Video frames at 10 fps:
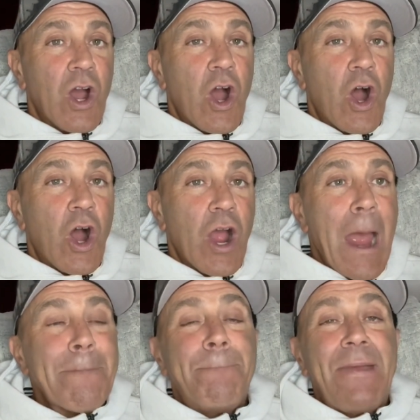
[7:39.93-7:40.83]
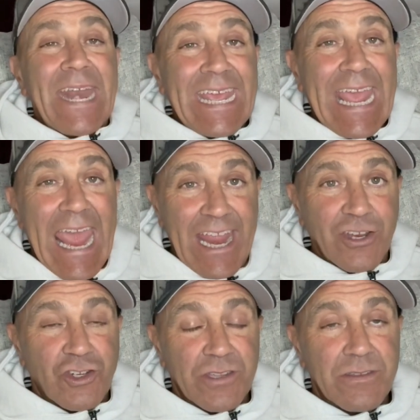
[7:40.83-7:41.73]
or a betting
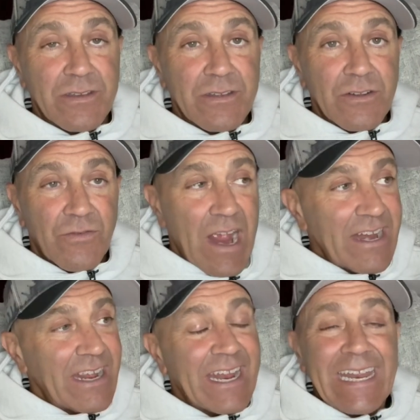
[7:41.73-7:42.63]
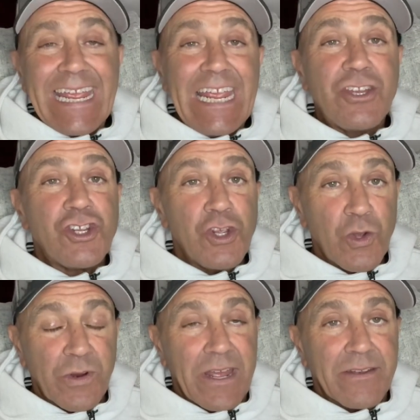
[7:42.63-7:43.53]
agent, right, in each
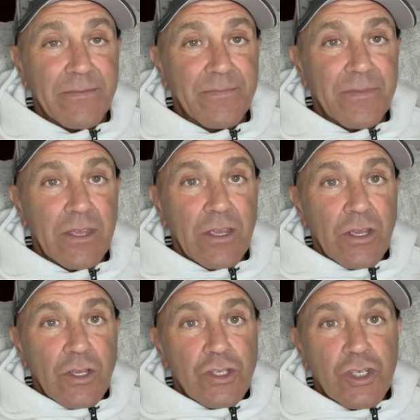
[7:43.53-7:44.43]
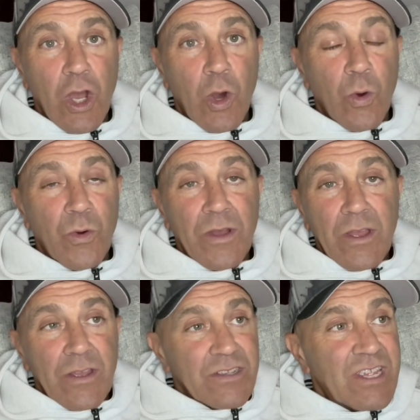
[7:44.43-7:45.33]
unit. So
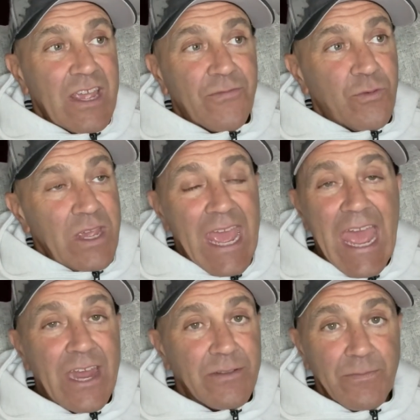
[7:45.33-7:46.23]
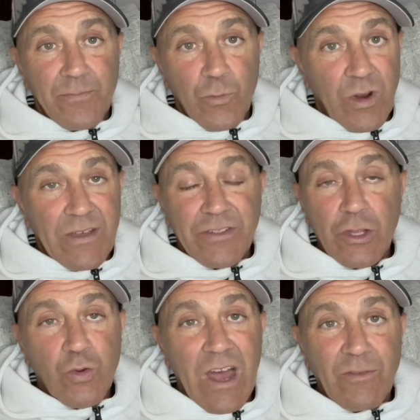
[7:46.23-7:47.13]
say if we had whatever the
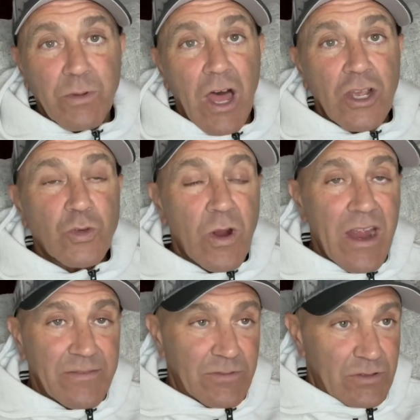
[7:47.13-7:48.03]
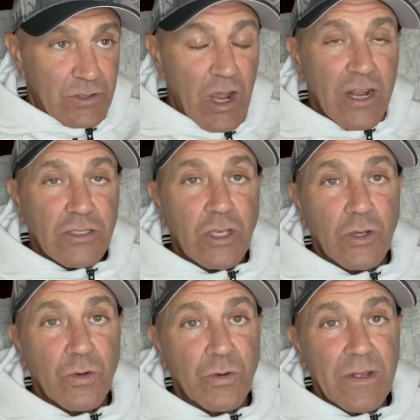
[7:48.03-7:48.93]
12 blocks were, I'd talk to
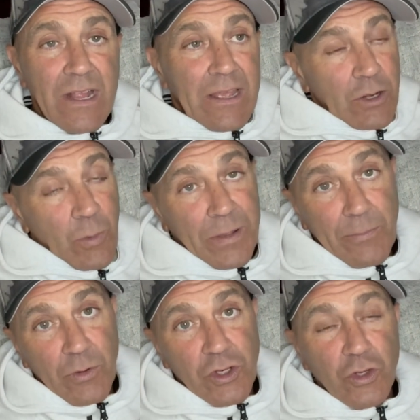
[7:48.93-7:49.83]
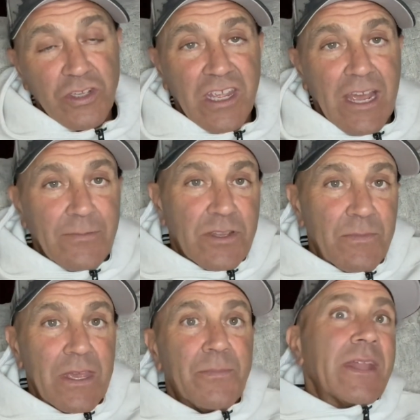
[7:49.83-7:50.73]
you. People would usually come to
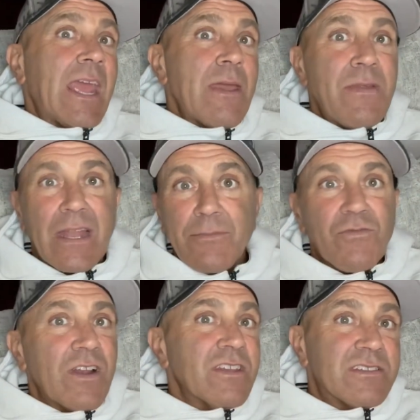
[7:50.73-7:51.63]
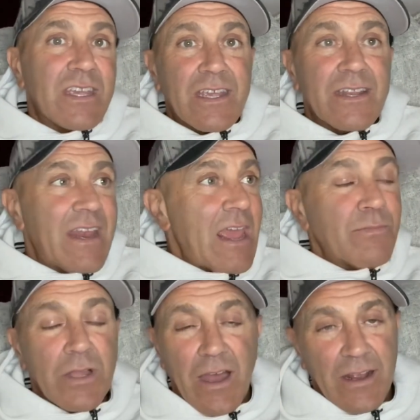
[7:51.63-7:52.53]
me and be like, hey, man, let me run you a ticket in A
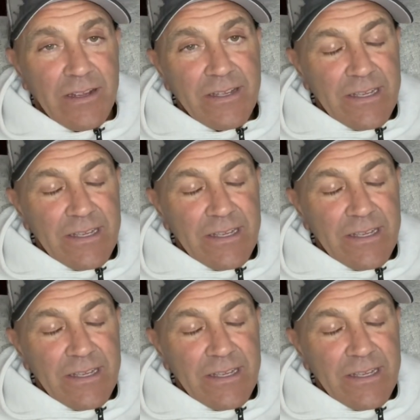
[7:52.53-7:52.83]
block.